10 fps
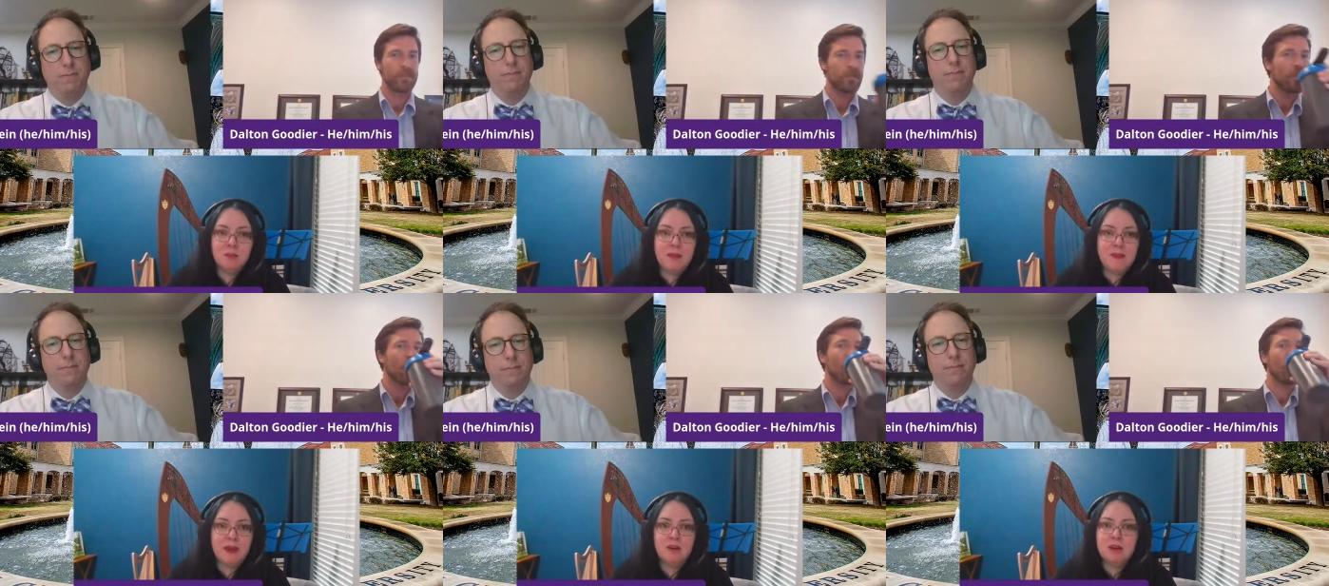Speaker 1: been
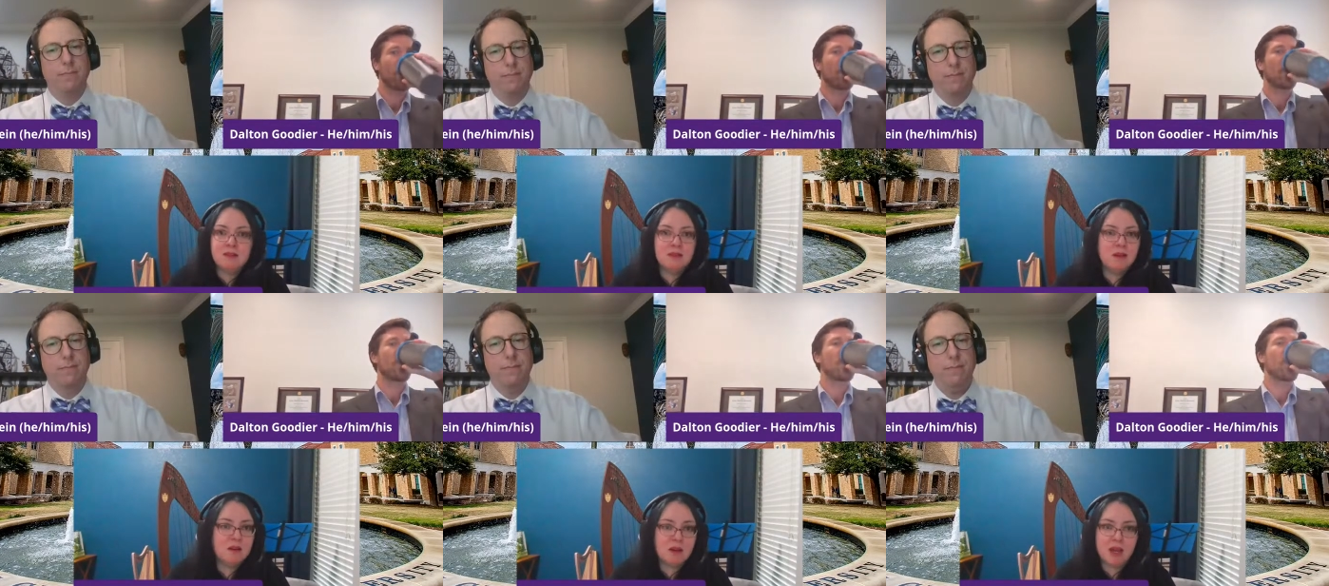there and it's
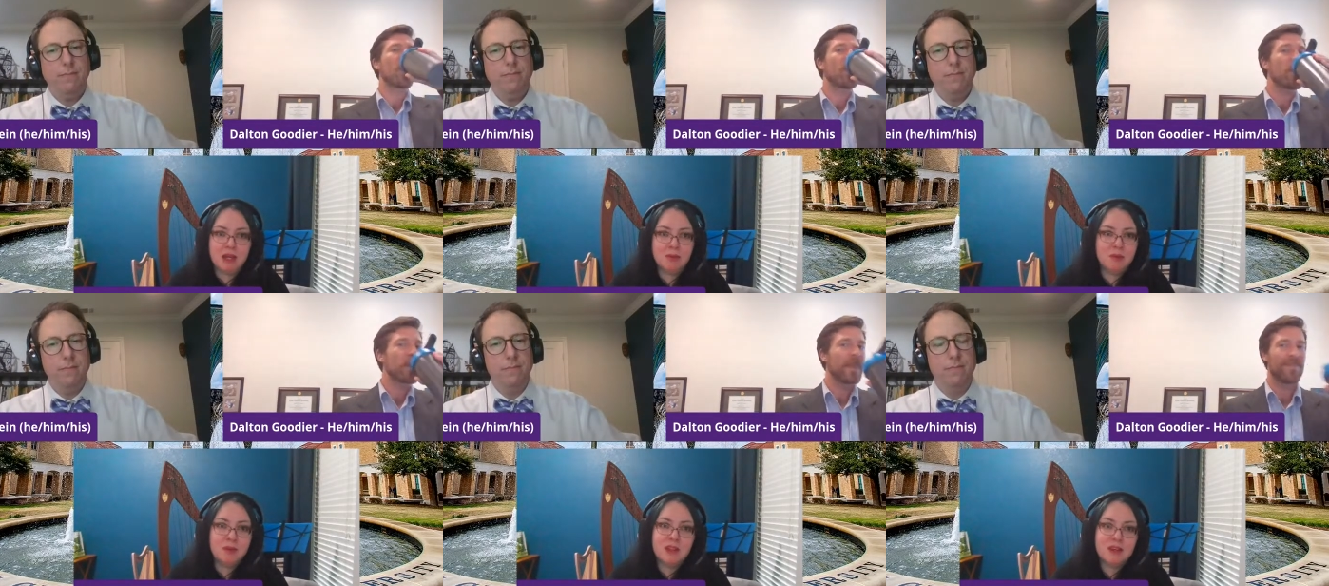not a happy
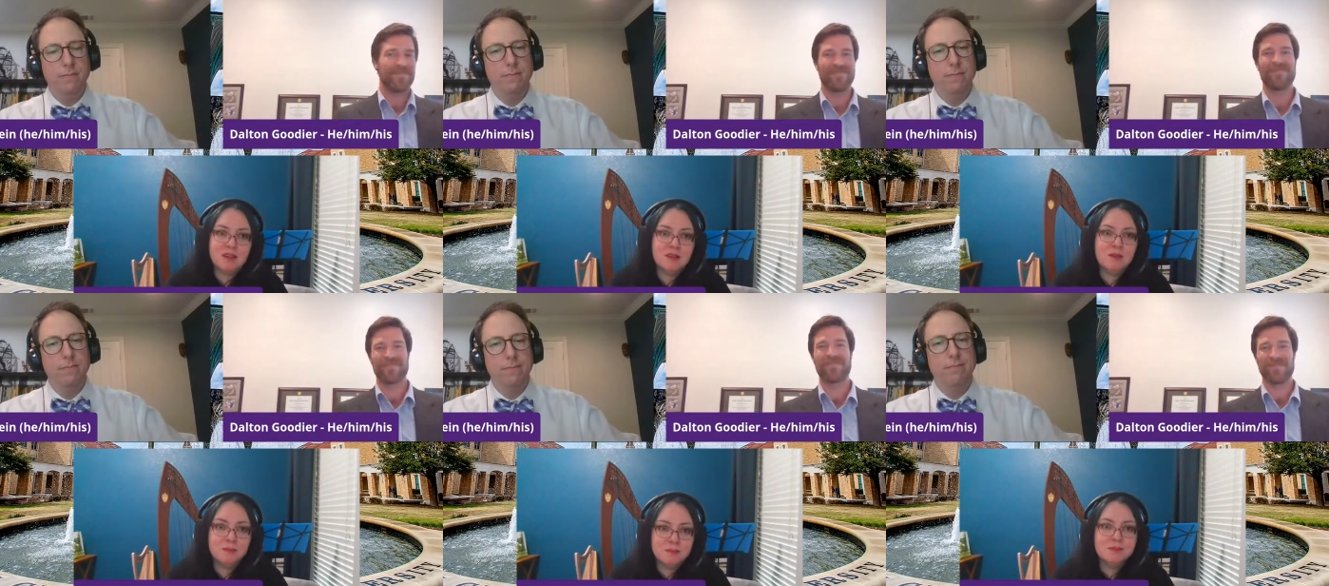place.
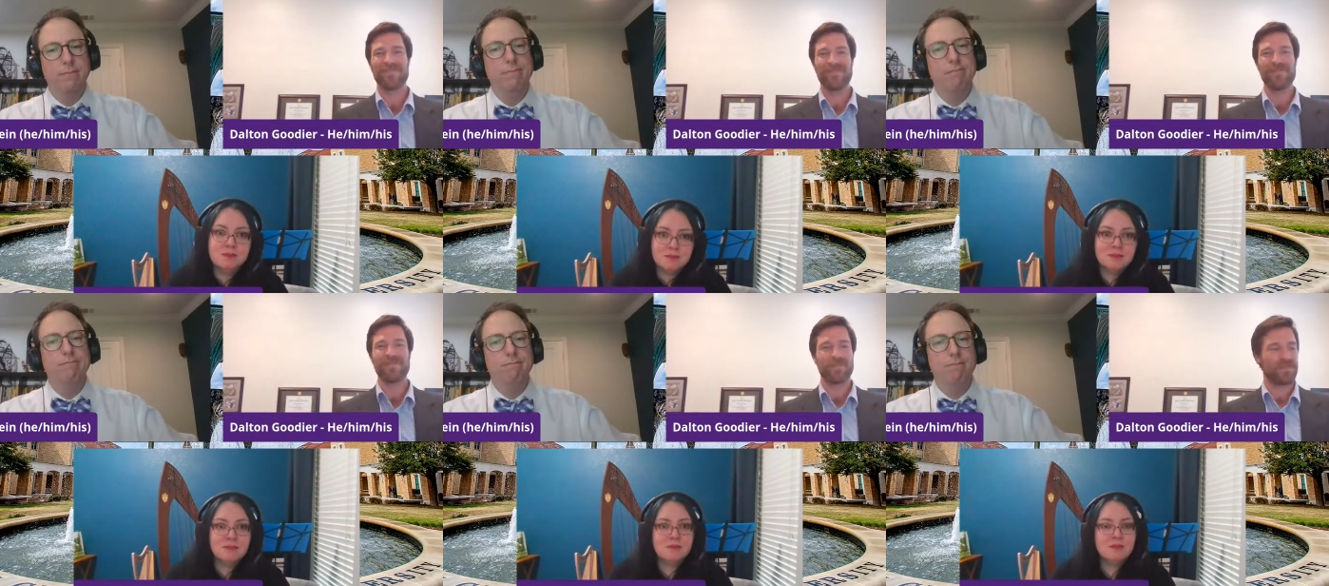
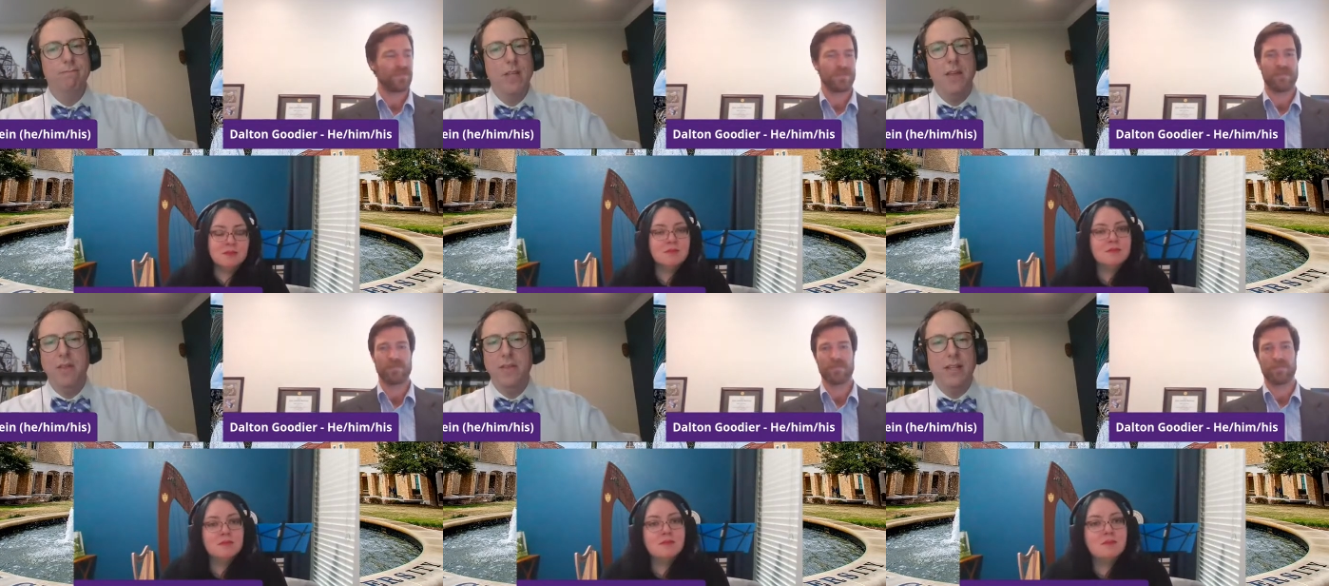
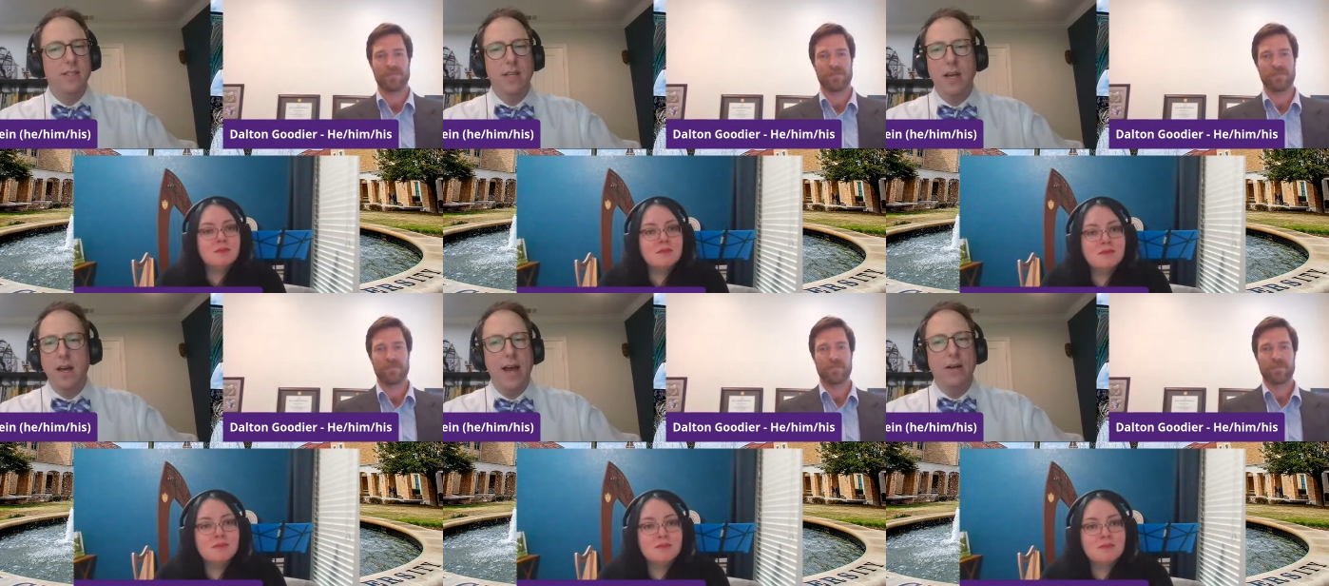
Speaker 2: I think that's
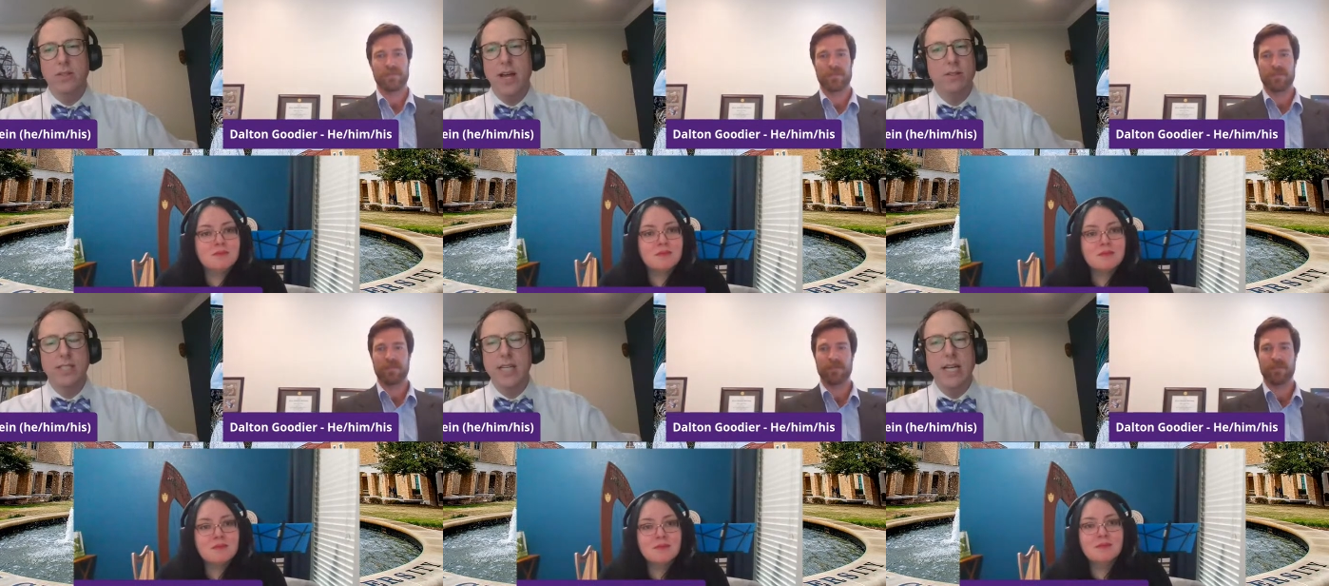uh, out,
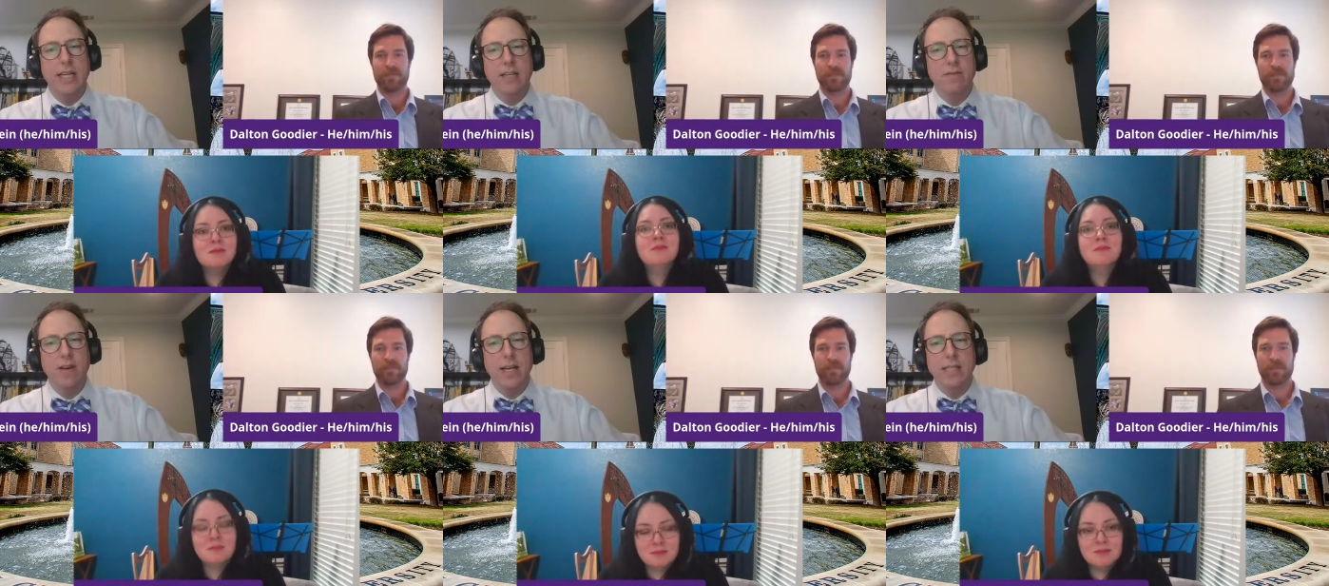outstanding
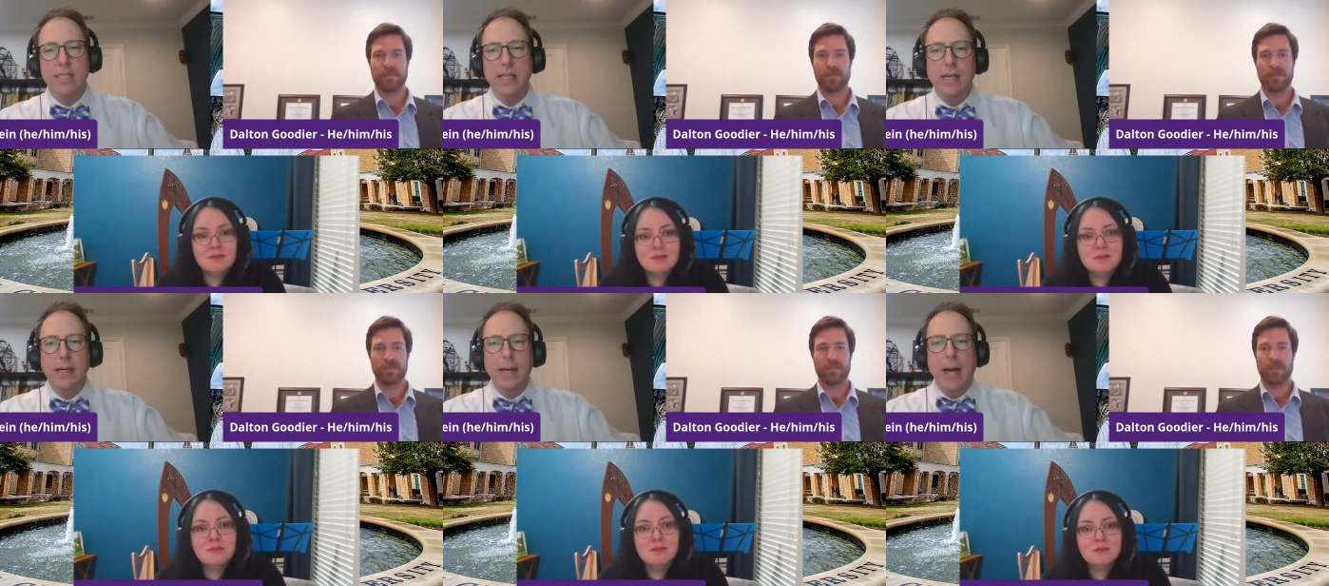advice.
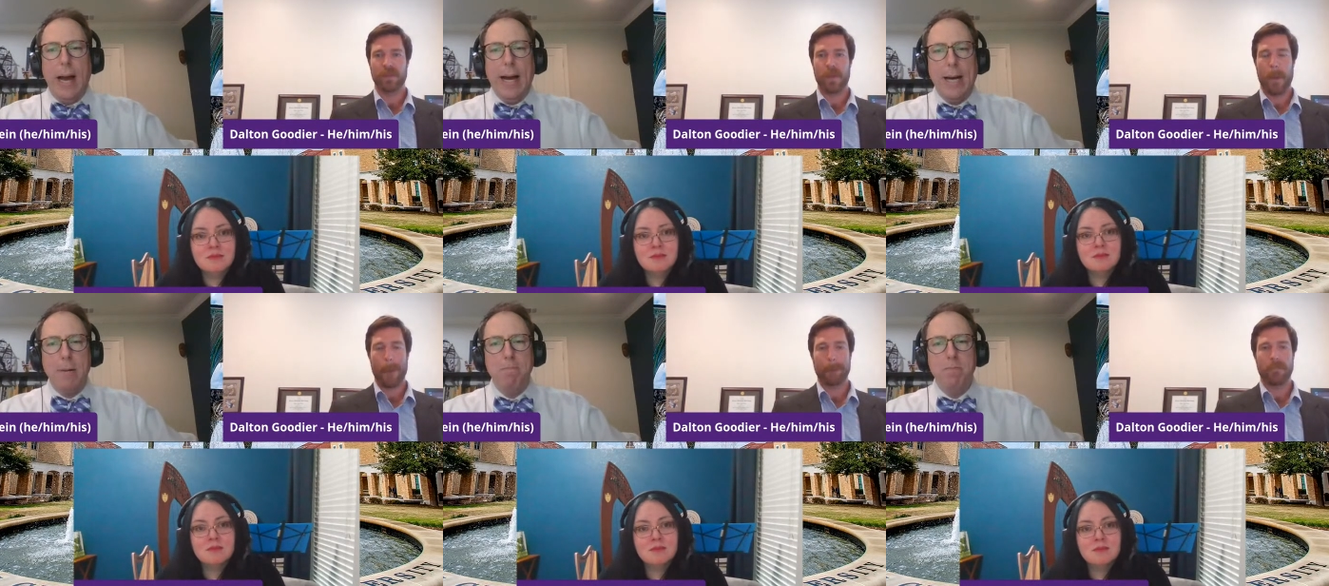
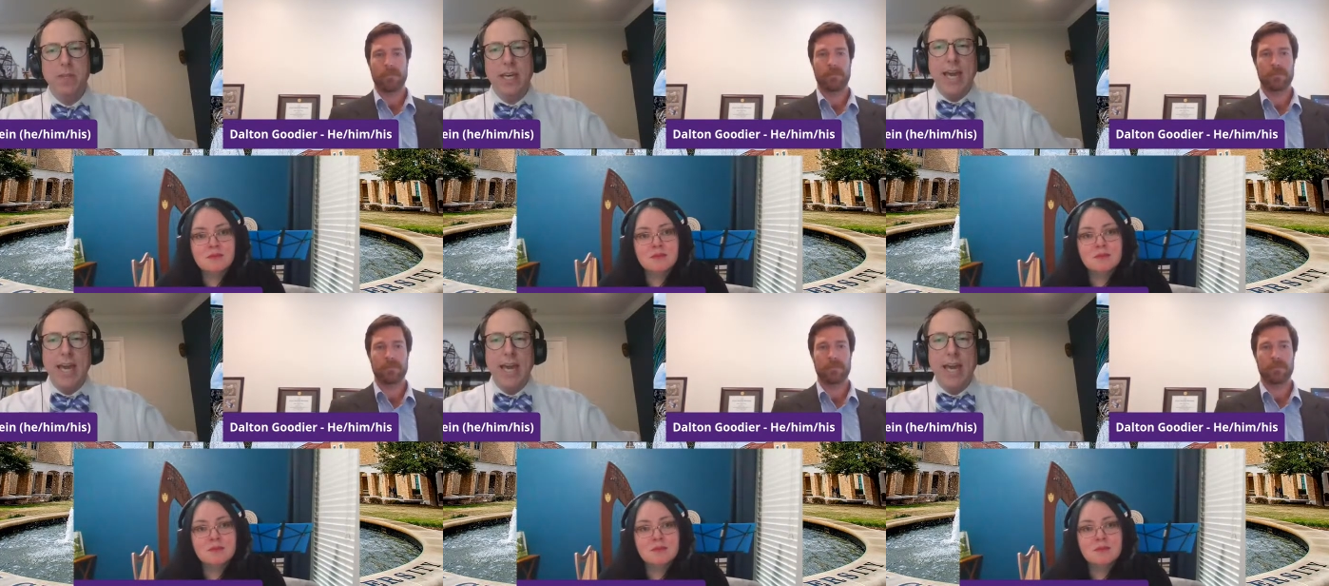Um,